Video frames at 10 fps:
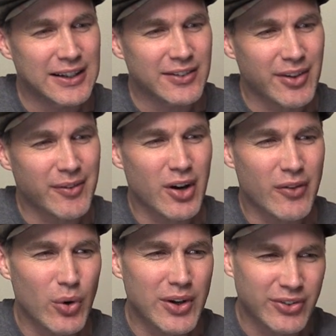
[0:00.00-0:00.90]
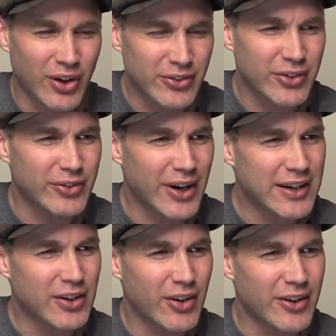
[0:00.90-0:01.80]
something I've always
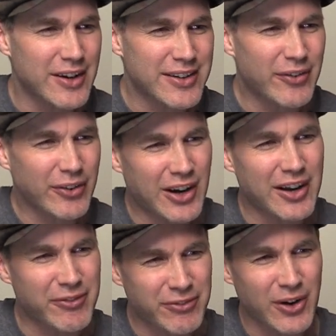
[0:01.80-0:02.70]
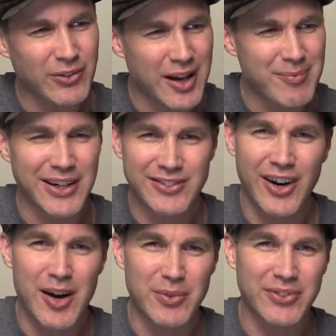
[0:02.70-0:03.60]
concentrated on, and I never kind of felt like my
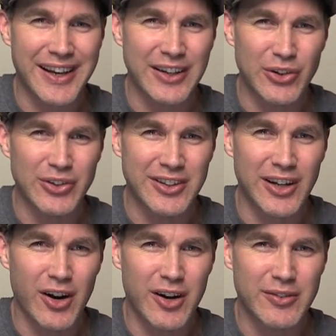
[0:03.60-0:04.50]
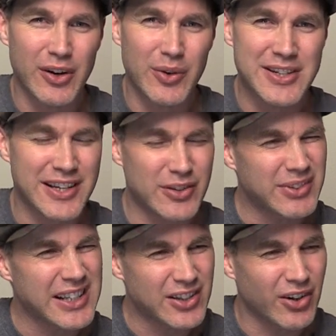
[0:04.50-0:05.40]
time was that good. You know, I always had to
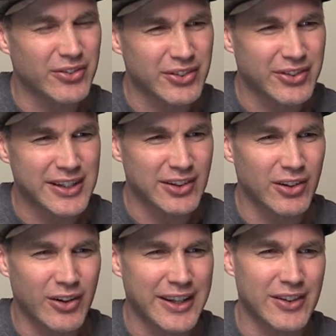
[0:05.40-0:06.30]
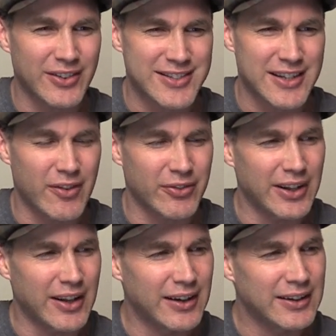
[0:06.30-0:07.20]
really concentrate to lock in on stuff.
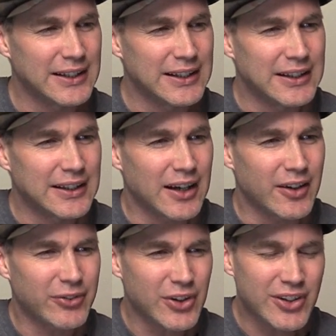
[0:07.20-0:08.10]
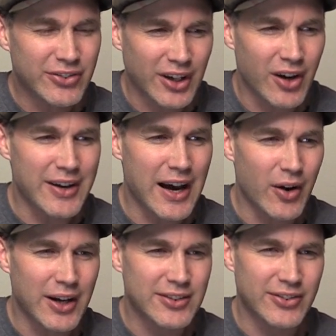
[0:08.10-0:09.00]
And a few years ago
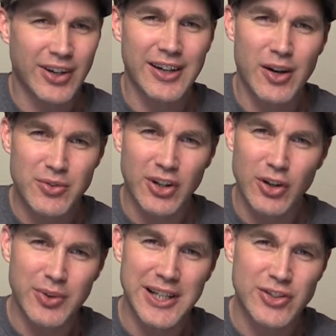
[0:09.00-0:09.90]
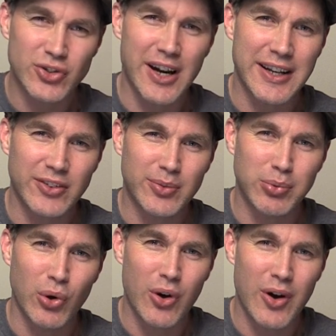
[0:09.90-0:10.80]
now, I decided I was going to really try and
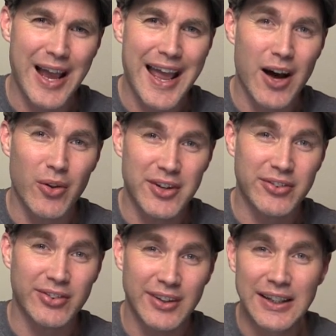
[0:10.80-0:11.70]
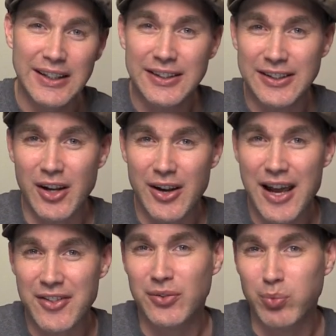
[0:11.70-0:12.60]
explore how this, you know,
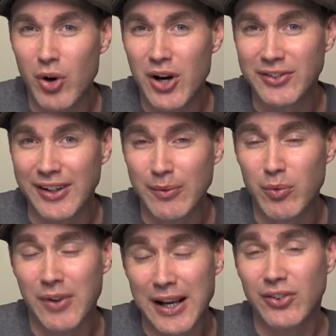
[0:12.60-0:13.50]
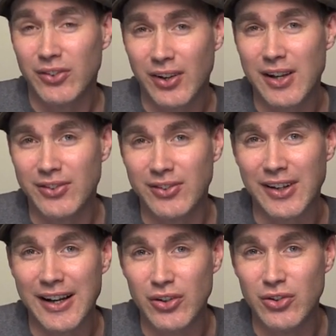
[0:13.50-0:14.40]
how this worked and exercises
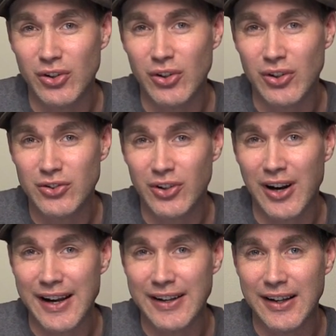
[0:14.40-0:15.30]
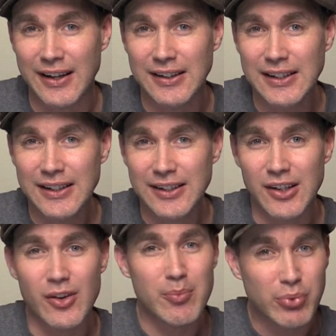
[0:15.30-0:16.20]
that I could do to try and, you
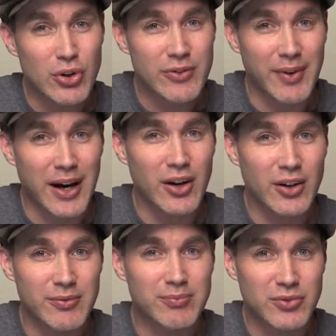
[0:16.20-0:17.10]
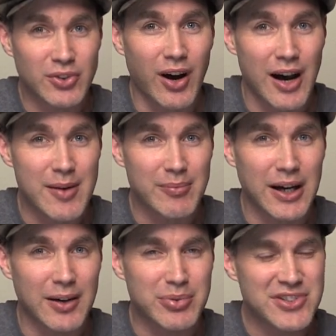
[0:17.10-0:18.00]
know, improve my own time,
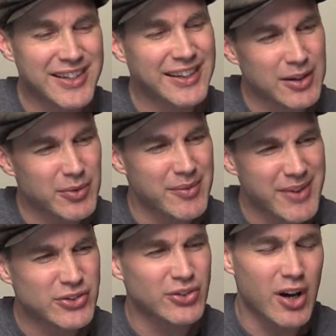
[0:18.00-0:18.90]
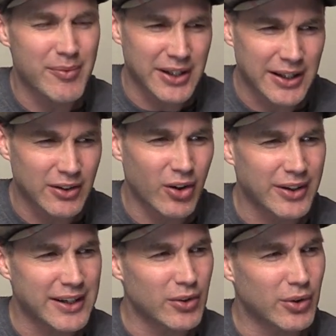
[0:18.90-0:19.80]
particularly with a metronome and
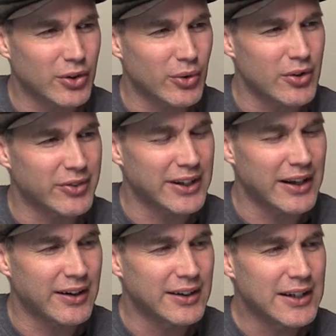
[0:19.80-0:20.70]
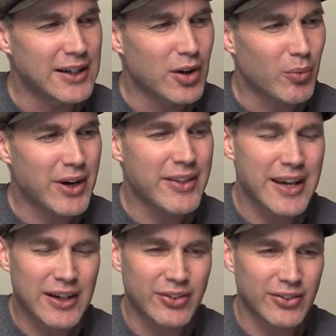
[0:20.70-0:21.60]
lock it into a groove. And one of
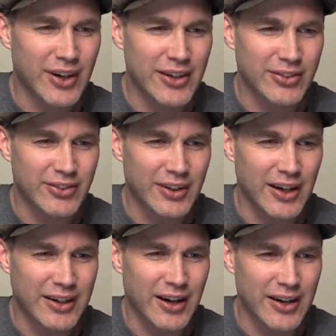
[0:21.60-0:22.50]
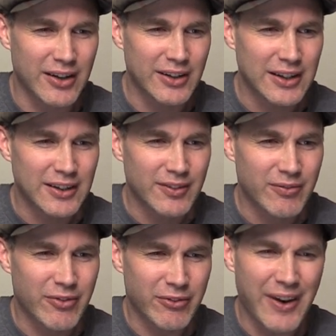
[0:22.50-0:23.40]
the exercises that I kind of
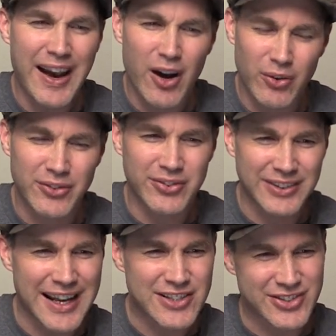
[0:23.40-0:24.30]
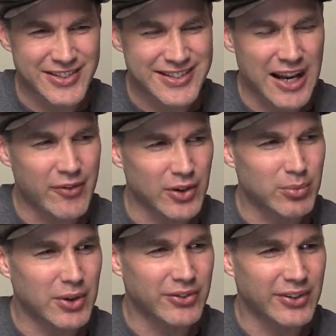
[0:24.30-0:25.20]
found slash discovered
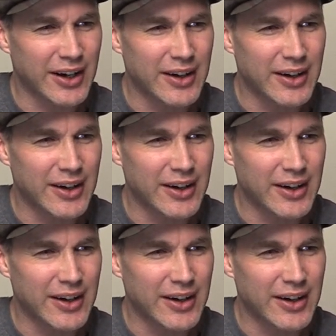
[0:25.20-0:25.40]
was